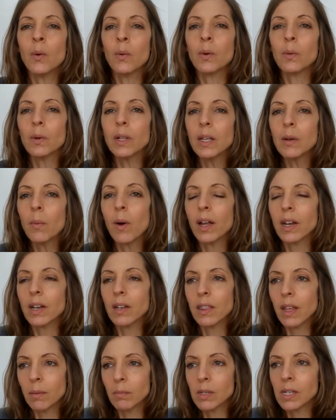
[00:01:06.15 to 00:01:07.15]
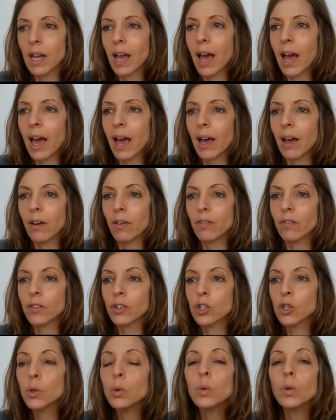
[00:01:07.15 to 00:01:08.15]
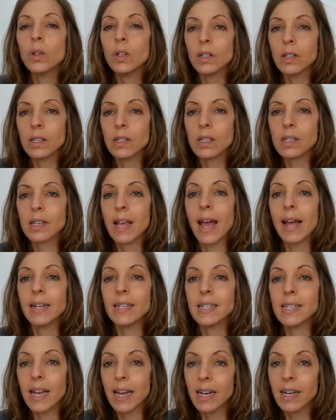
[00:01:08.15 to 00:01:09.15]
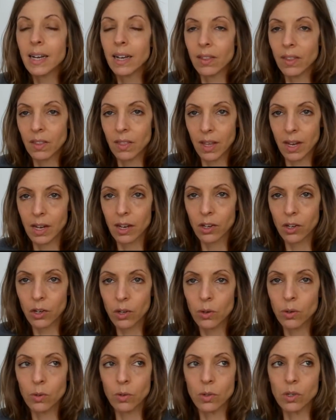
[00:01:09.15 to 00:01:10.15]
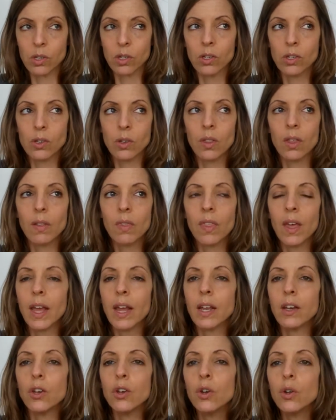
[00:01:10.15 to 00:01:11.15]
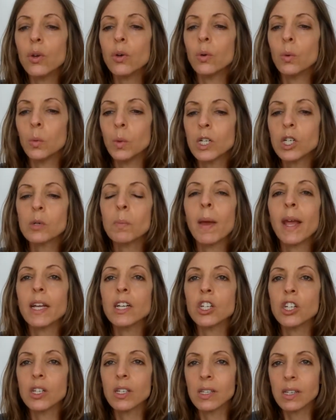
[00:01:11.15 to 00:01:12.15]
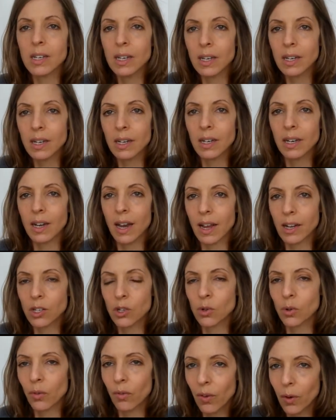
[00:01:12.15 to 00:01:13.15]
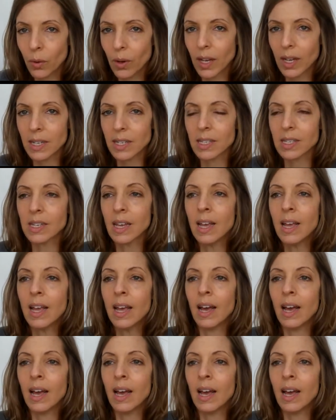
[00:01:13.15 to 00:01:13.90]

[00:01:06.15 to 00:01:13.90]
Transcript: we really wanted them to have tools and data that they could use so that they knew which patients needed an extra focus,